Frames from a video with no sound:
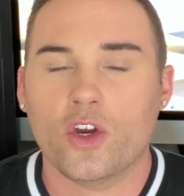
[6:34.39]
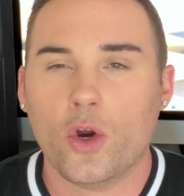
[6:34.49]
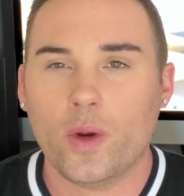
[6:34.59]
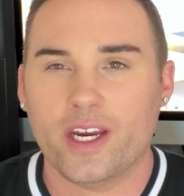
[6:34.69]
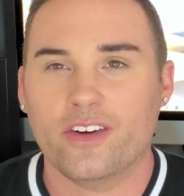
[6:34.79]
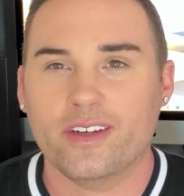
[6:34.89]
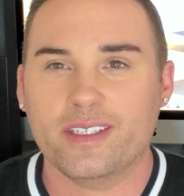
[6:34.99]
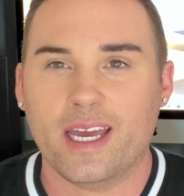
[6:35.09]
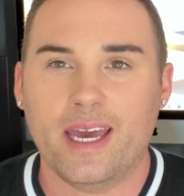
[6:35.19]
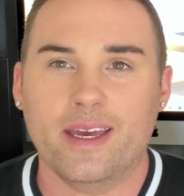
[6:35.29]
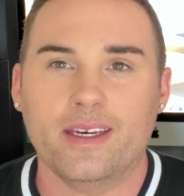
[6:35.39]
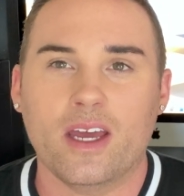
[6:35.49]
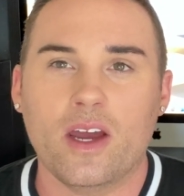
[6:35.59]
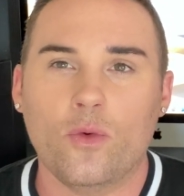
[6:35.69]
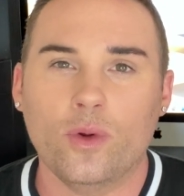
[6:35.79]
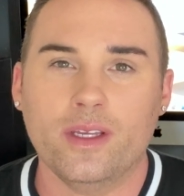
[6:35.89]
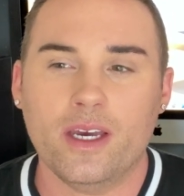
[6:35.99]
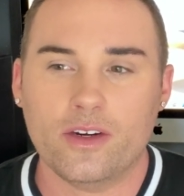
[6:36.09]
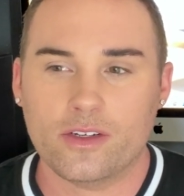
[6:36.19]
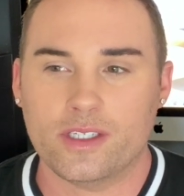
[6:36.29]
coherent and really
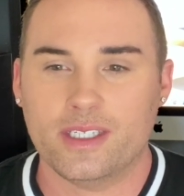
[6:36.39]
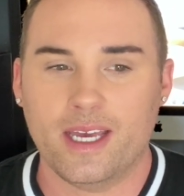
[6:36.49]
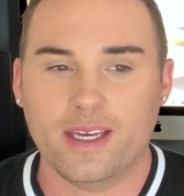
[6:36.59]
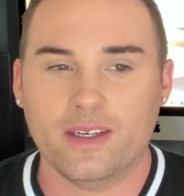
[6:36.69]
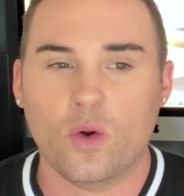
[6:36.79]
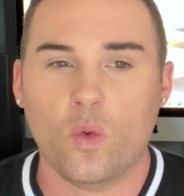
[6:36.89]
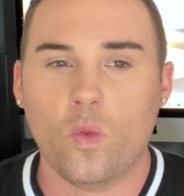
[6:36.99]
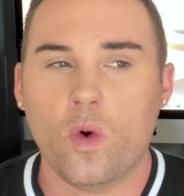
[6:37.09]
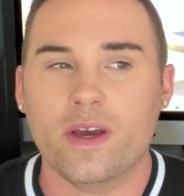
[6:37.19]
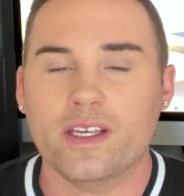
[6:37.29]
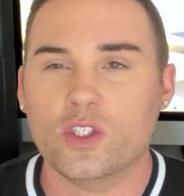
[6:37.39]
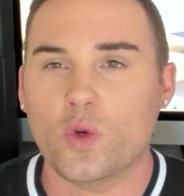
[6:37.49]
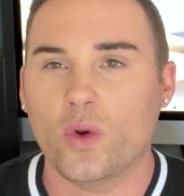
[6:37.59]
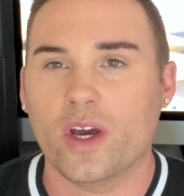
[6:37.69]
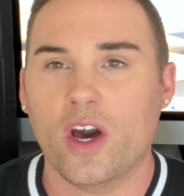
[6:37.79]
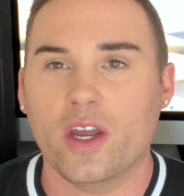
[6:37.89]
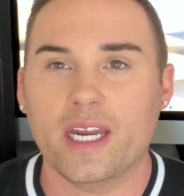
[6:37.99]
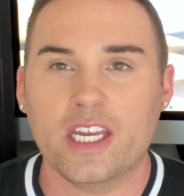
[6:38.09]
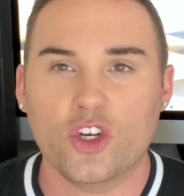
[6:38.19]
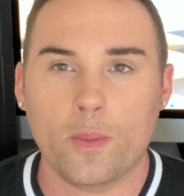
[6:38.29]
understand what is going on
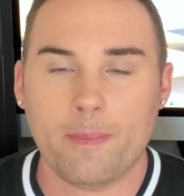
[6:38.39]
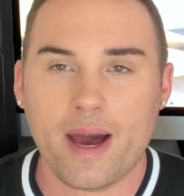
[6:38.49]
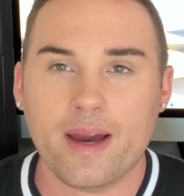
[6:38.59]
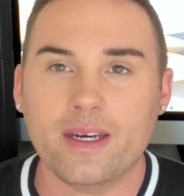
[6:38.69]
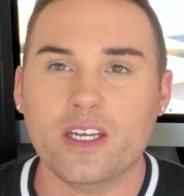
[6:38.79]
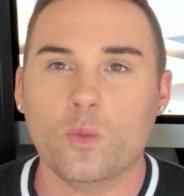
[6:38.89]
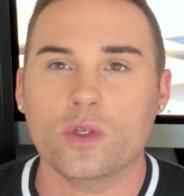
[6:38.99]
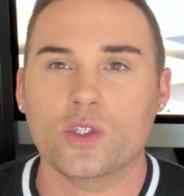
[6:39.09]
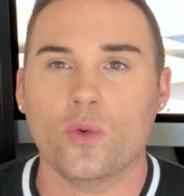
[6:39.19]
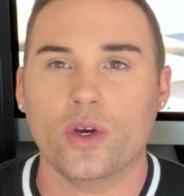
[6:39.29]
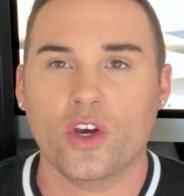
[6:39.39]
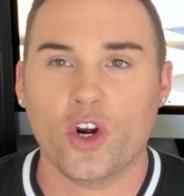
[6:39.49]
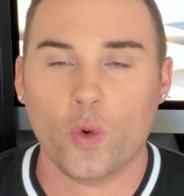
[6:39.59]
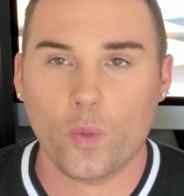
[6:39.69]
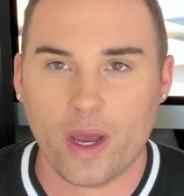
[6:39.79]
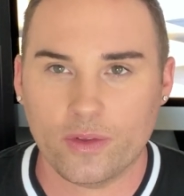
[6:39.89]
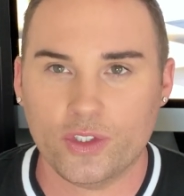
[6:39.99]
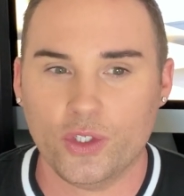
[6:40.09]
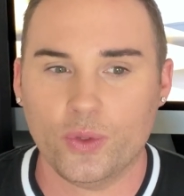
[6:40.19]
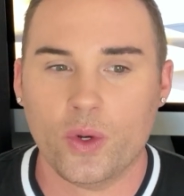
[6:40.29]
in your mind and what's going on around
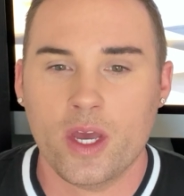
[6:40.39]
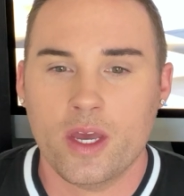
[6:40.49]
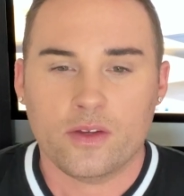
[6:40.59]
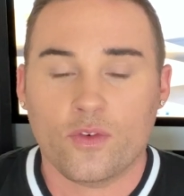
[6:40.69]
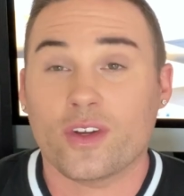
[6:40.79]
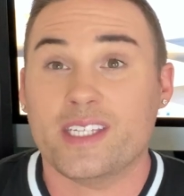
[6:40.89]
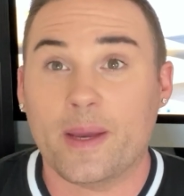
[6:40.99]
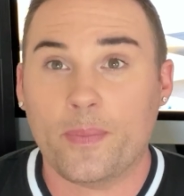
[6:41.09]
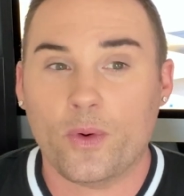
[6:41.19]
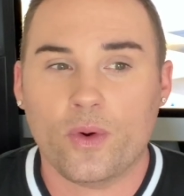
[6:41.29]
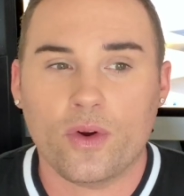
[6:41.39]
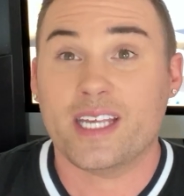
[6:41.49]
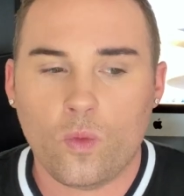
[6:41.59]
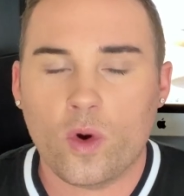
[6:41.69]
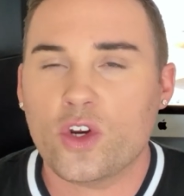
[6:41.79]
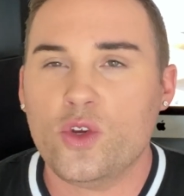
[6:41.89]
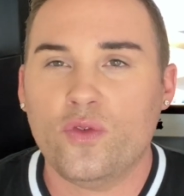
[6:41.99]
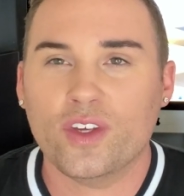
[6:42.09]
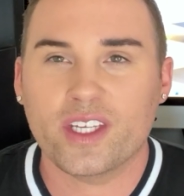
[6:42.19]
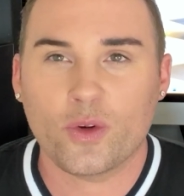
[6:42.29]
you. For example, what are you
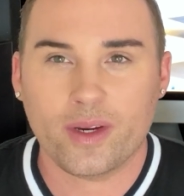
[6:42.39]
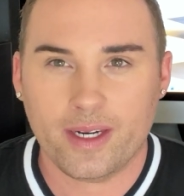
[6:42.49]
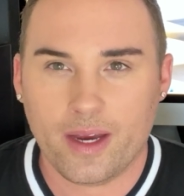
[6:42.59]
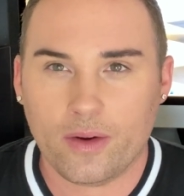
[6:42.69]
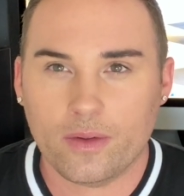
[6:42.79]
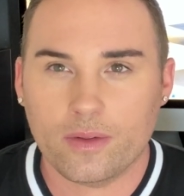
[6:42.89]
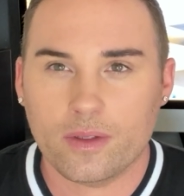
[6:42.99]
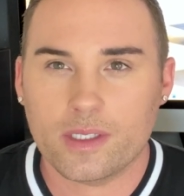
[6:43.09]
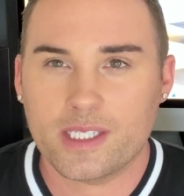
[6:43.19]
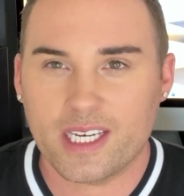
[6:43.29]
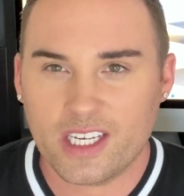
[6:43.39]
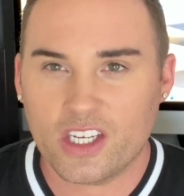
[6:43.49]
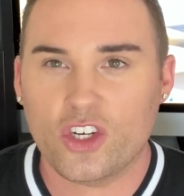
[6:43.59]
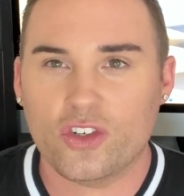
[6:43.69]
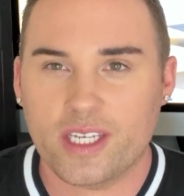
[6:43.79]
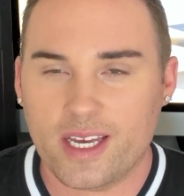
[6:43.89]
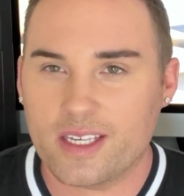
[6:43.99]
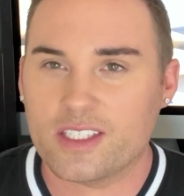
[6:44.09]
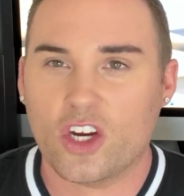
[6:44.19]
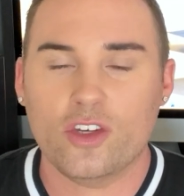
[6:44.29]
feeling right now? Sitting at your
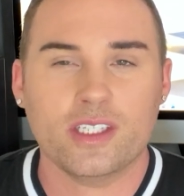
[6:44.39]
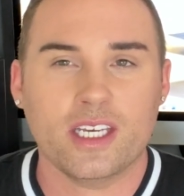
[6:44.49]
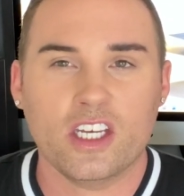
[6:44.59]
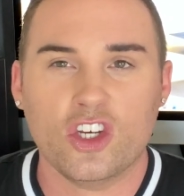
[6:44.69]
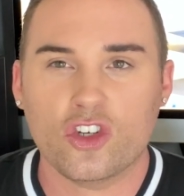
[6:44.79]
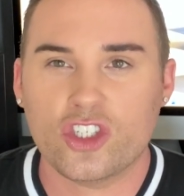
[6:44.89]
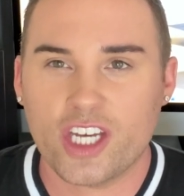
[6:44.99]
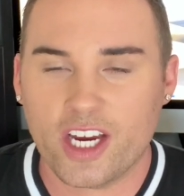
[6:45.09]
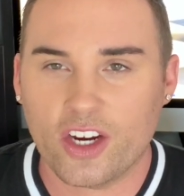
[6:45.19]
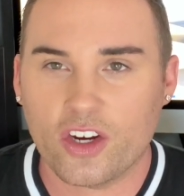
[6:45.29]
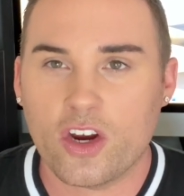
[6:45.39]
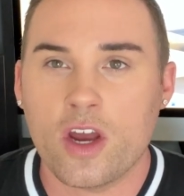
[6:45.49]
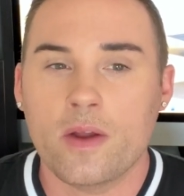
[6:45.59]
desk? Are you sitting at your chair?